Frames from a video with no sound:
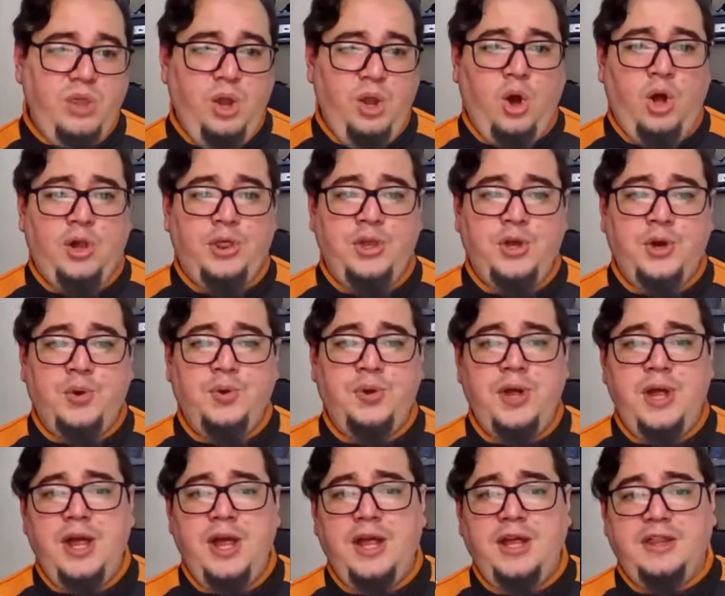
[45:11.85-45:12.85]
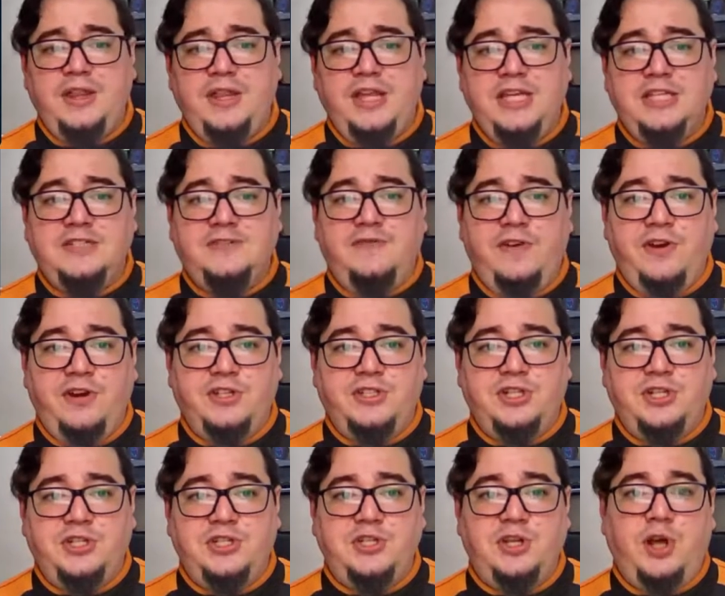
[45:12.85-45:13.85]
Although these
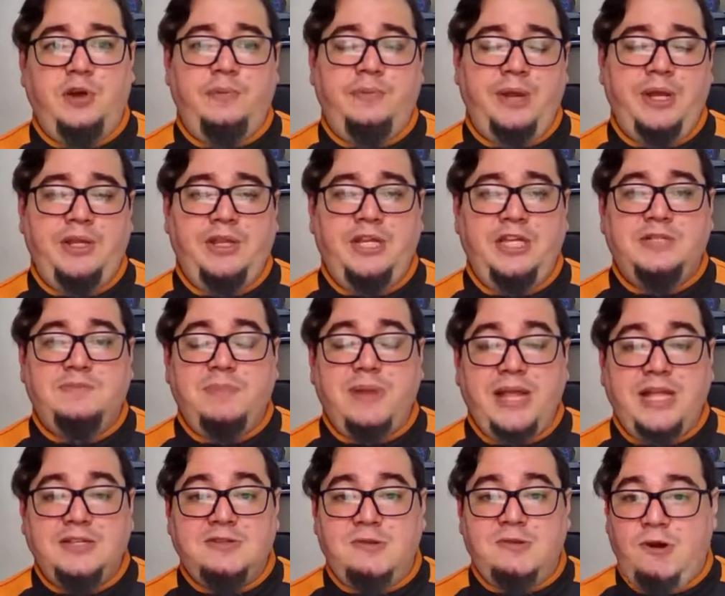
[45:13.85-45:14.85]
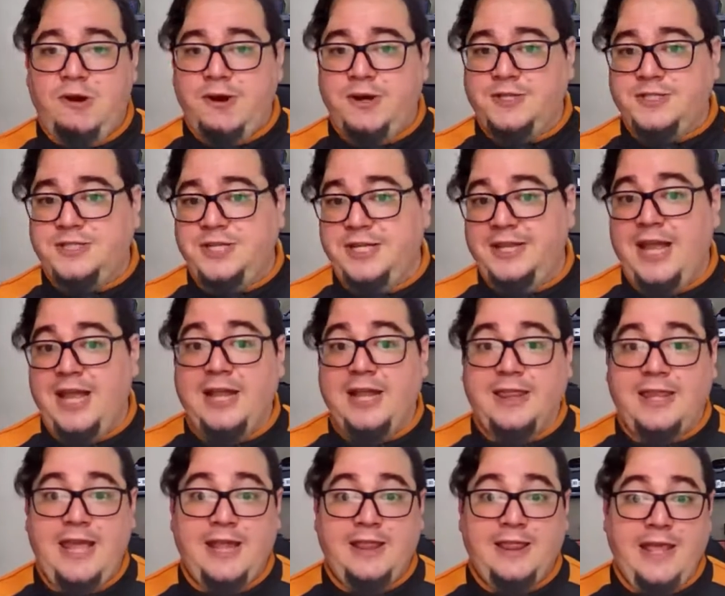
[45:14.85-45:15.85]
planeswalkers did
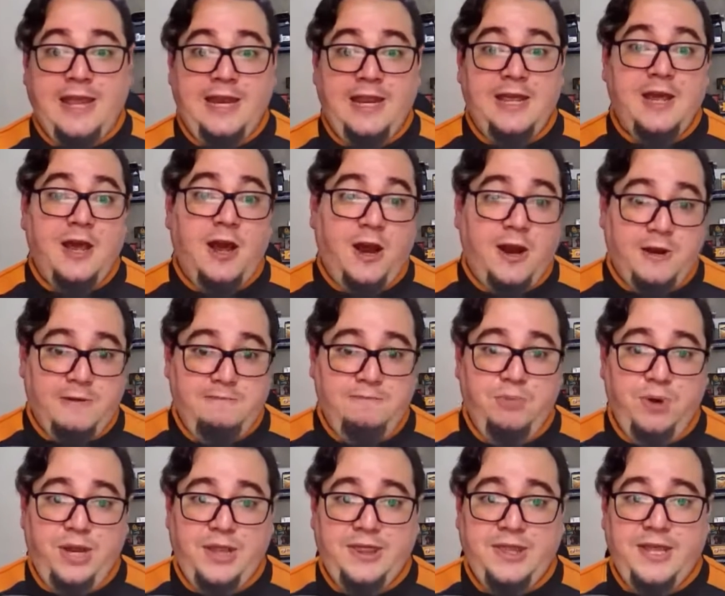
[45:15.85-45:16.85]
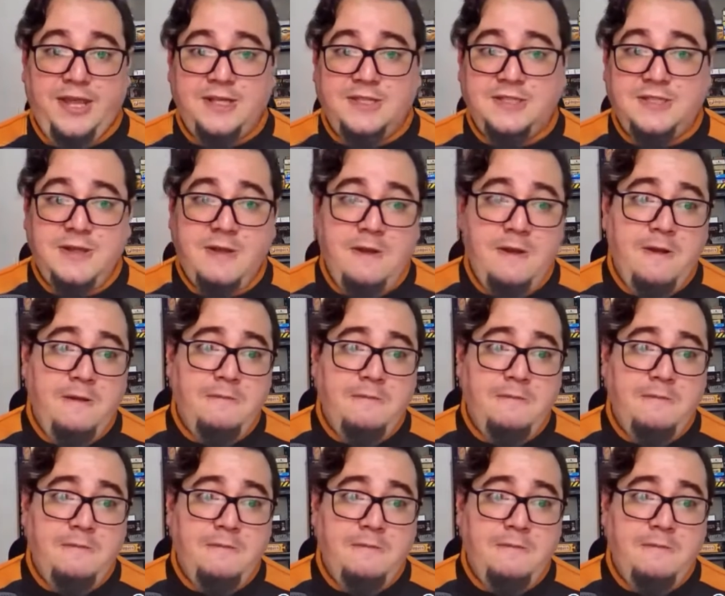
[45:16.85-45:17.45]
not get any card printings.